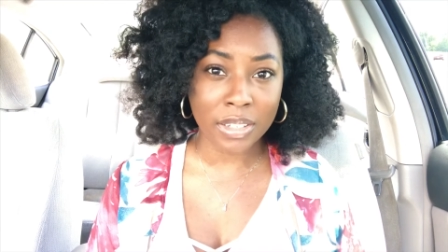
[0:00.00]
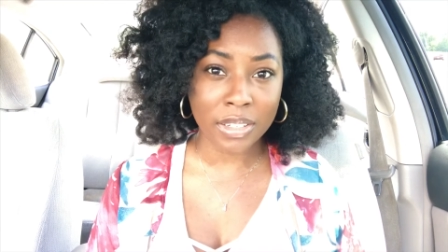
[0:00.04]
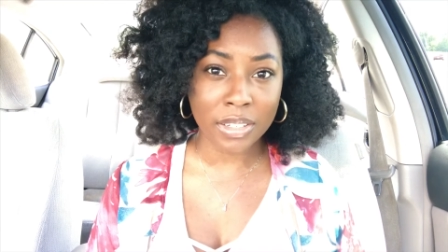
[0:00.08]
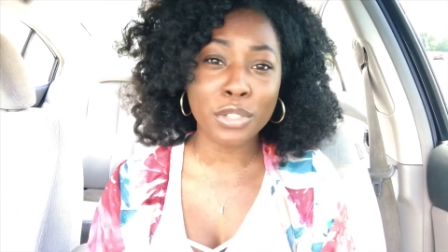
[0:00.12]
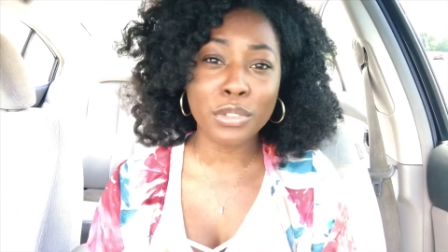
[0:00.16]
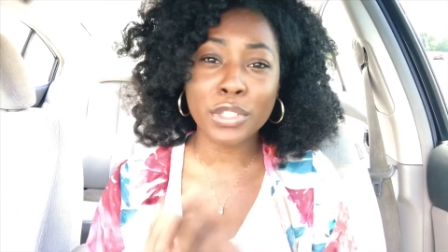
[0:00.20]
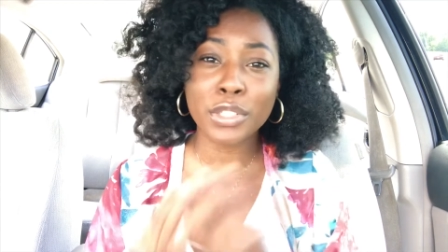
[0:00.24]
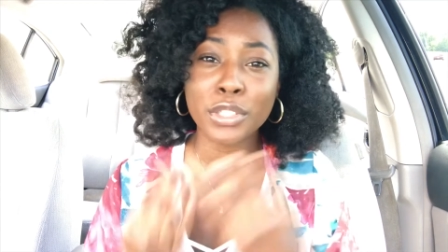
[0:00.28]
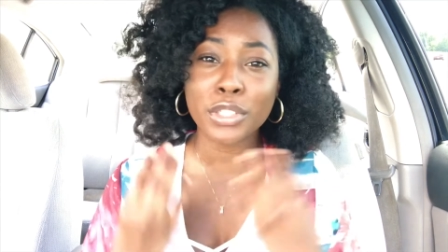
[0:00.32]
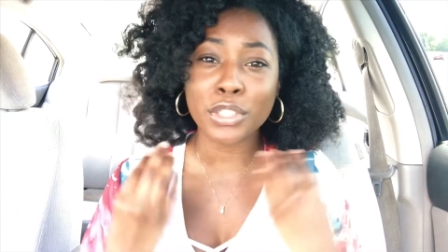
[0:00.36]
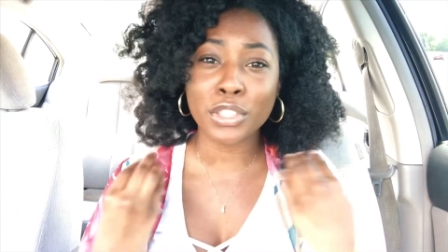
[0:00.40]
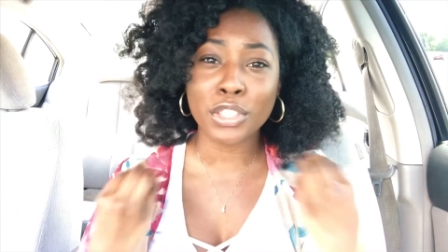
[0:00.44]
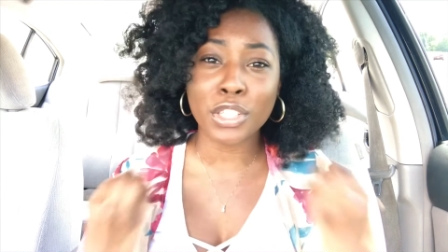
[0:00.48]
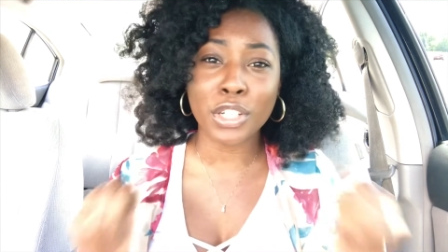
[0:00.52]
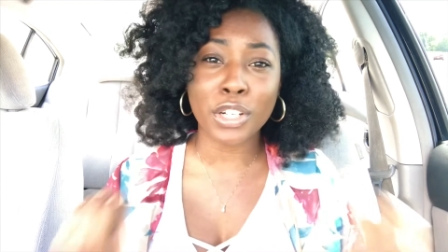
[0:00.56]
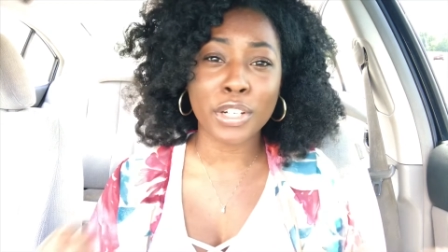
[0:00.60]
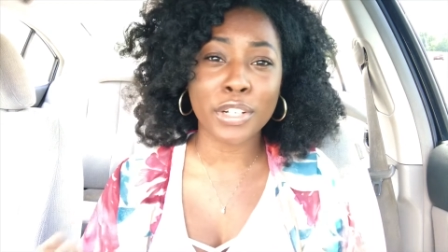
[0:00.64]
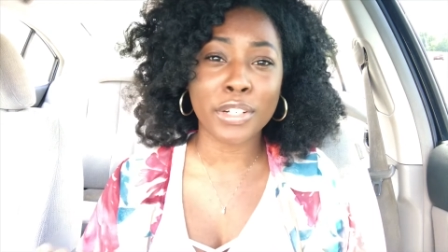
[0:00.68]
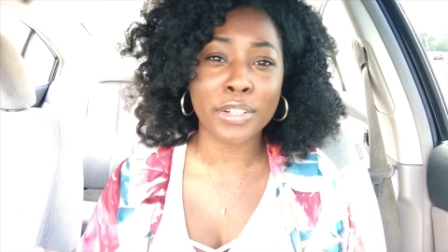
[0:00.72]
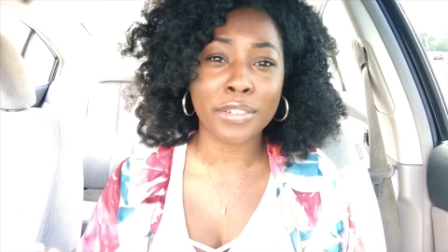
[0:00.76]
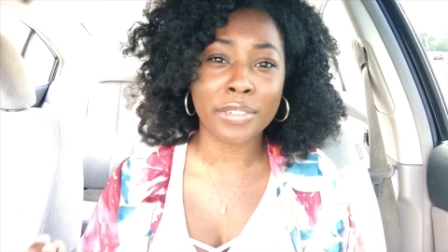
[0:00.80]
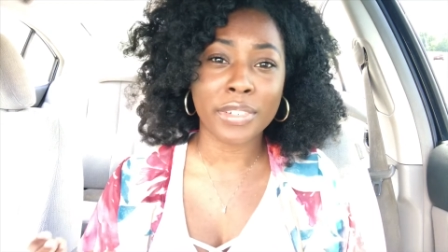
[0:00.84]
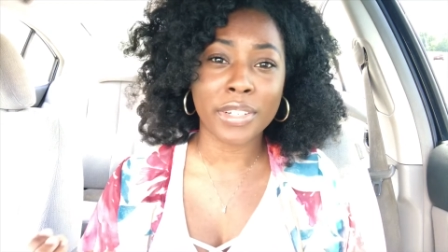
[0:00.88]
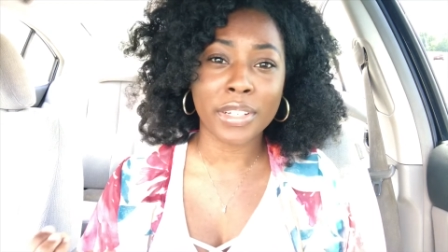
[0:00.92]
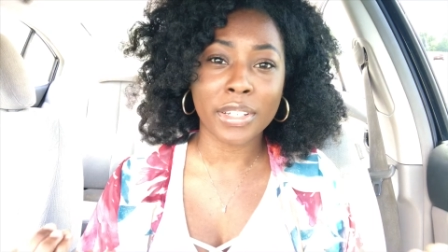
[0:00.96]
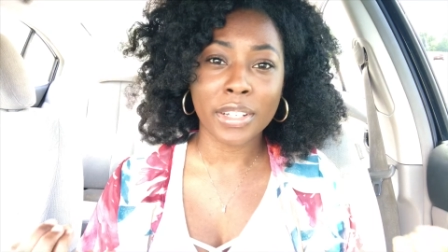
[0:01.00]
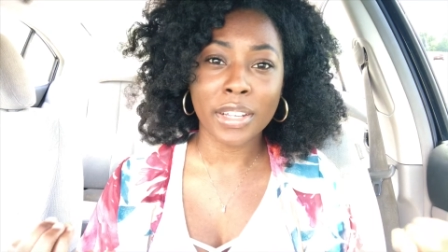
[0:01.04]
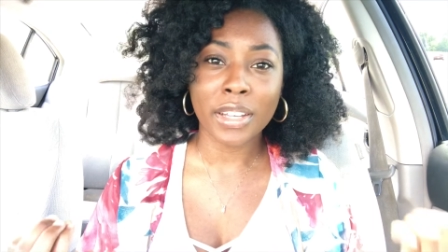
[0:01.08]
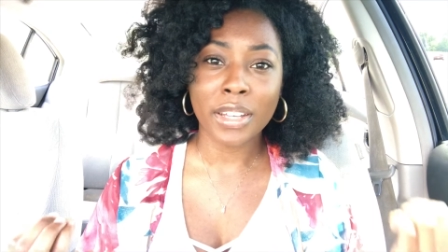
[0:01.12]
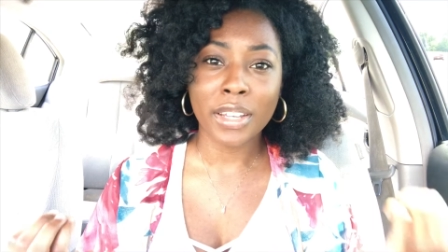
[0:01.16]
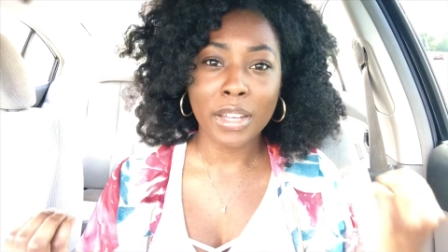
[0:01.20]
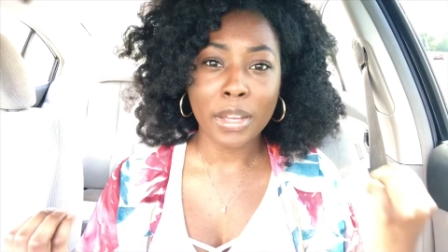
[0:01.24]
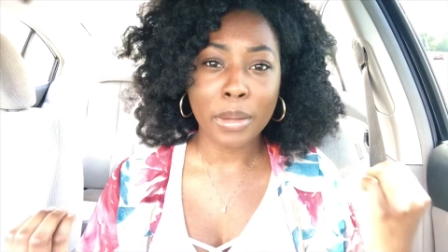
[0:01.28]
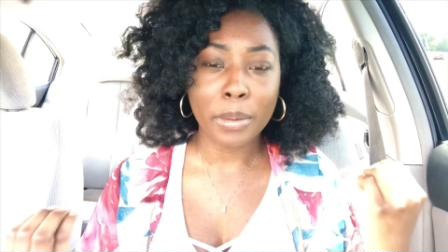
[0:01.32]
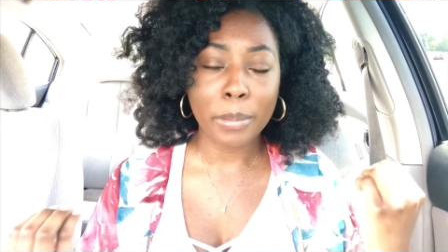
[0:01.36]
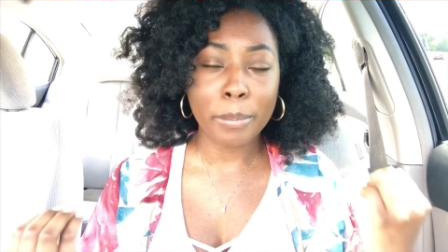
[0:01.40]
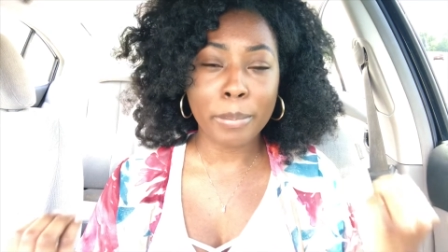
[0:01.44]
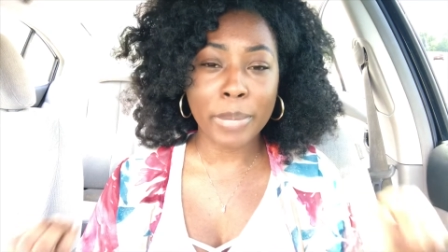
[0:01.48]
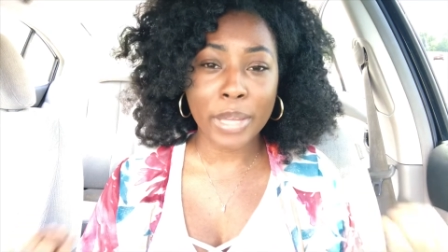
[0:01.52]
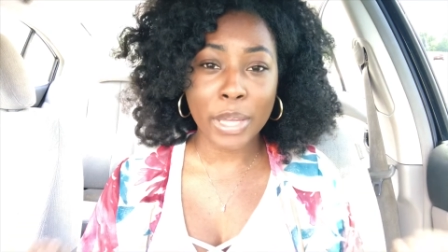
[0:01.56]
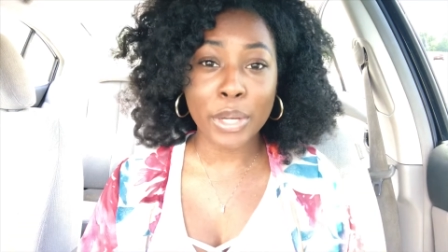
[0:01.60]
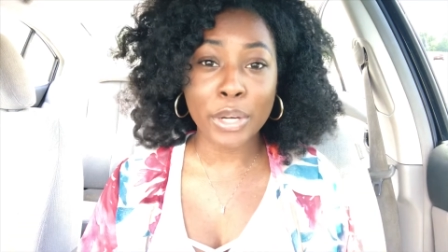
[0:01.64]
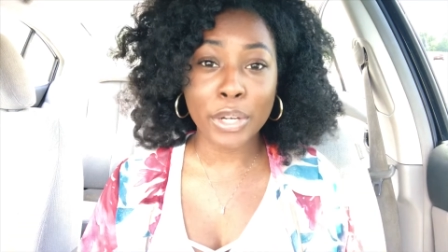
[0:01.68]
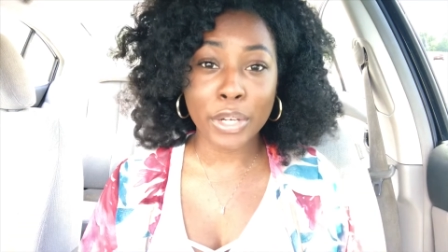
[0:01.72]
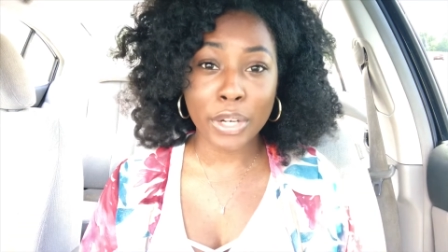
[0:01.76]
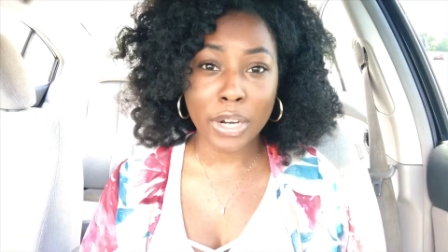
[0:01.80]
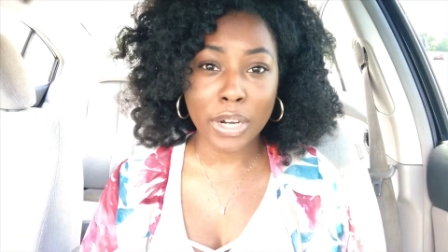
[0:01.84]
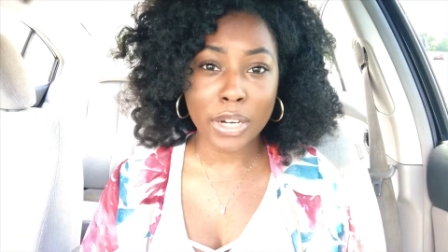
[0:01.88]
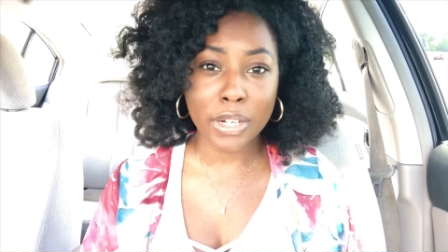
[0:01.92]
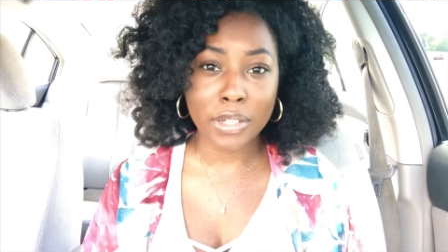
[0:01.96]
You deserve
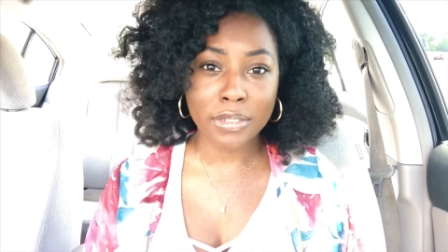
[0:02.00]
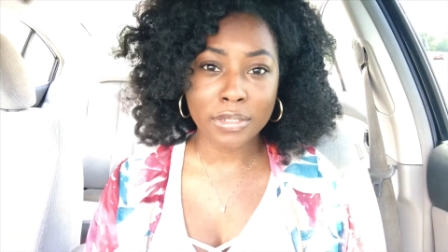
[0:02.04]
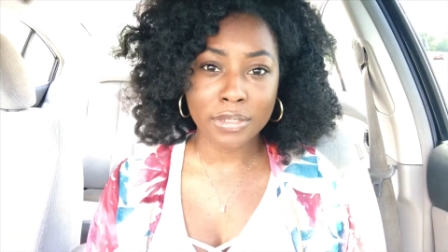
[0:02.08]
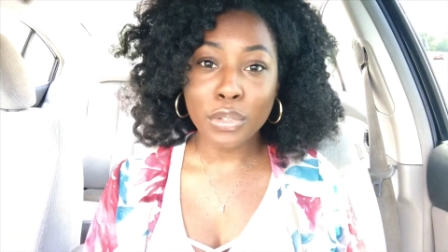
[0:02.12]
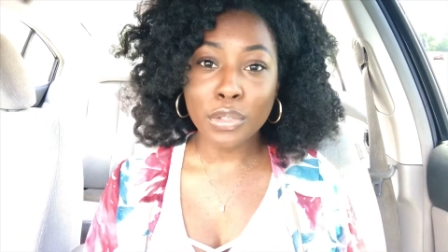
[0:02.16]
better.